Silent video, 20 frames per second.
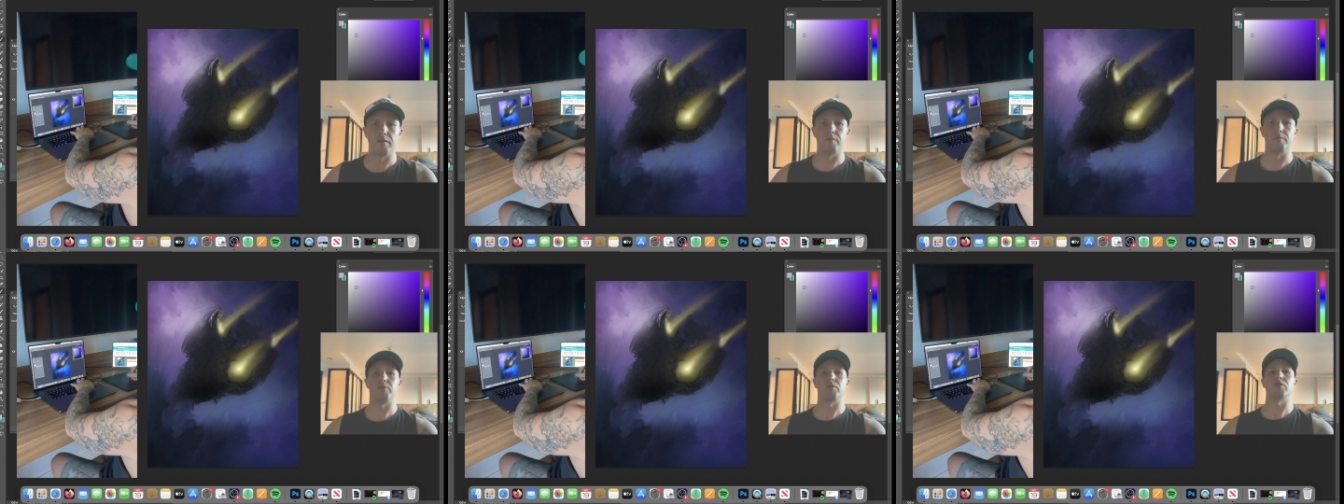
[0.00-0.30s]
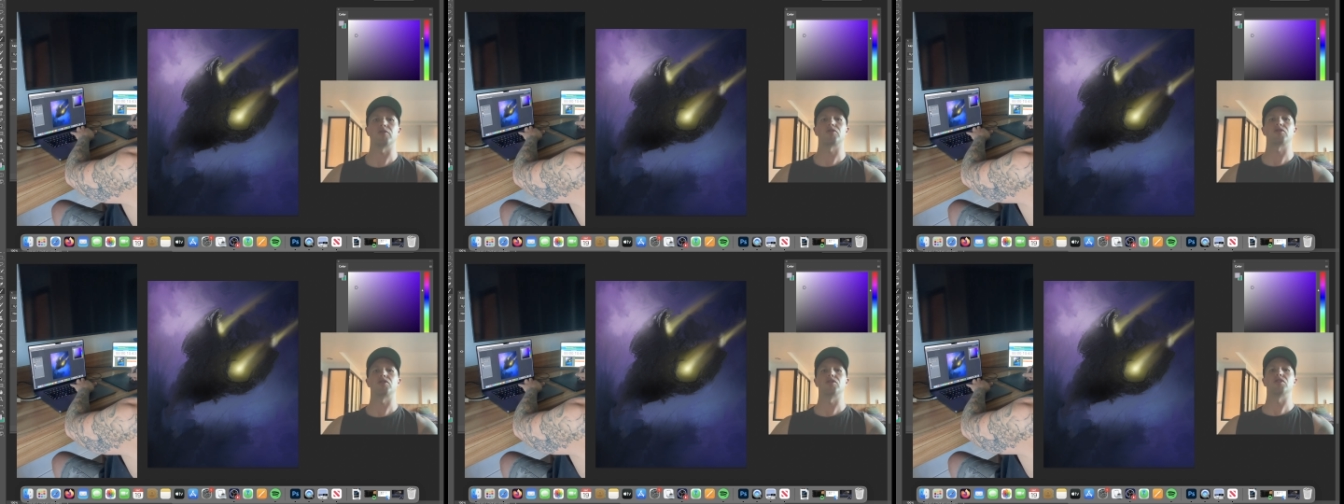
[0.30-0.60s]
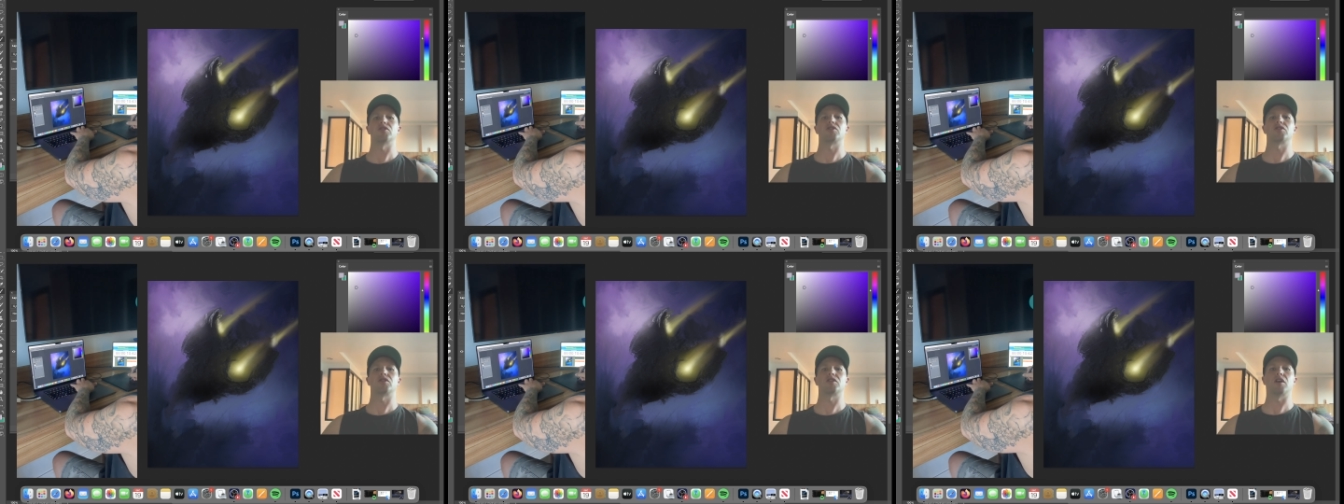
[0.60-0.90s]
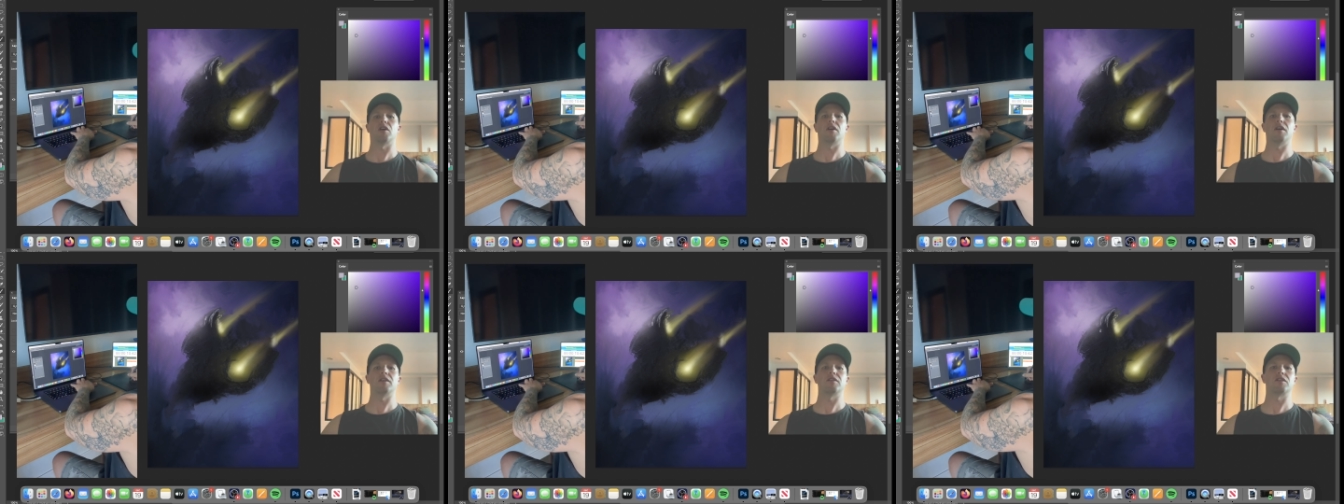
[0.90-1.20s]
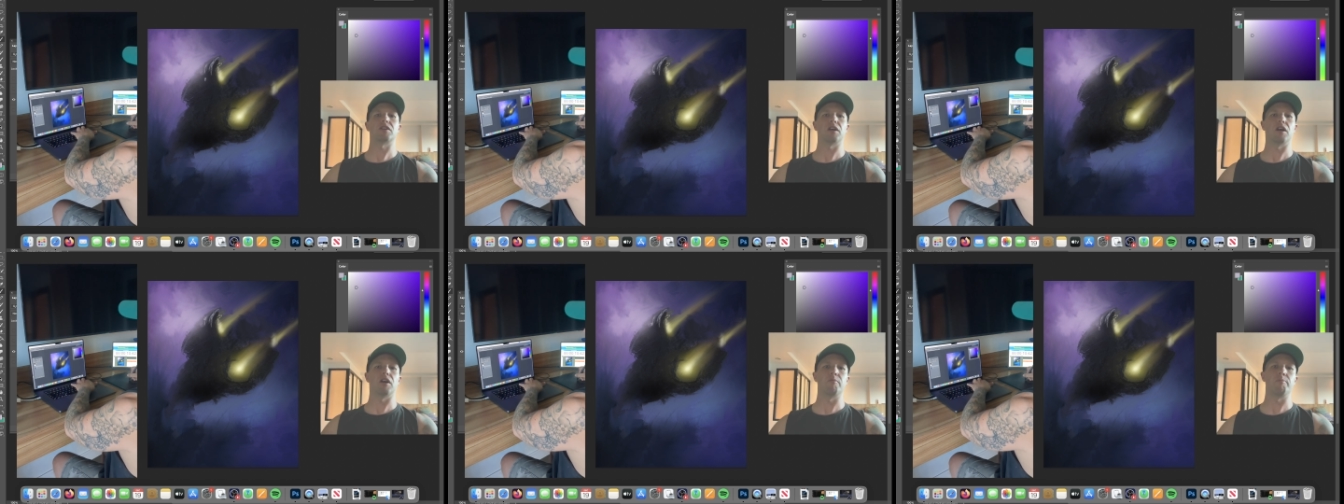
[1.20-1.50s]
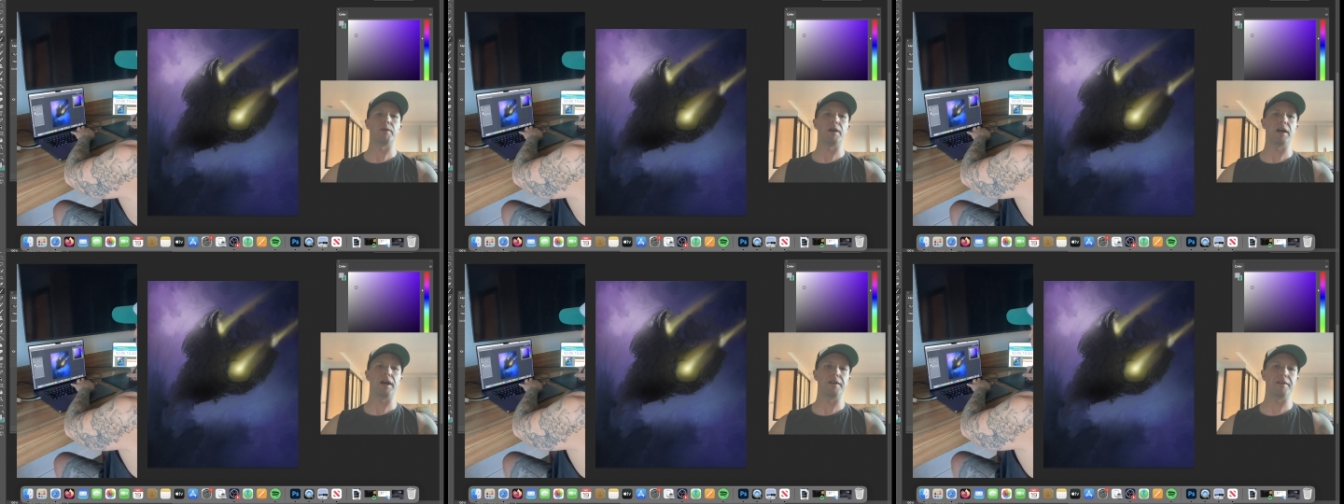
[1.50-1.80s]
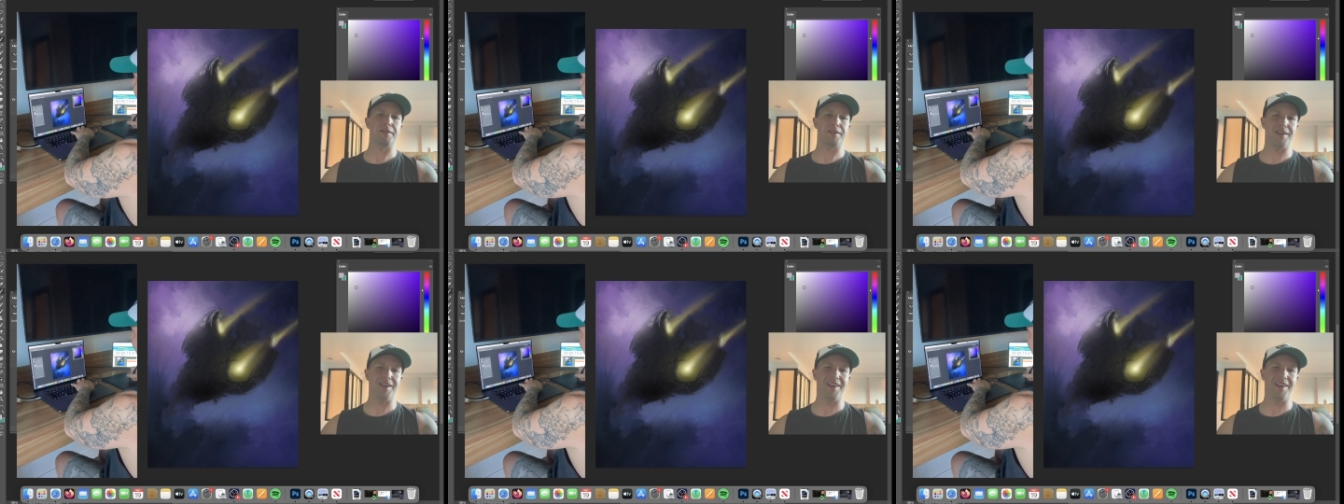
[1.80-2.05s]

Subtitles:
posture's starting to go bad.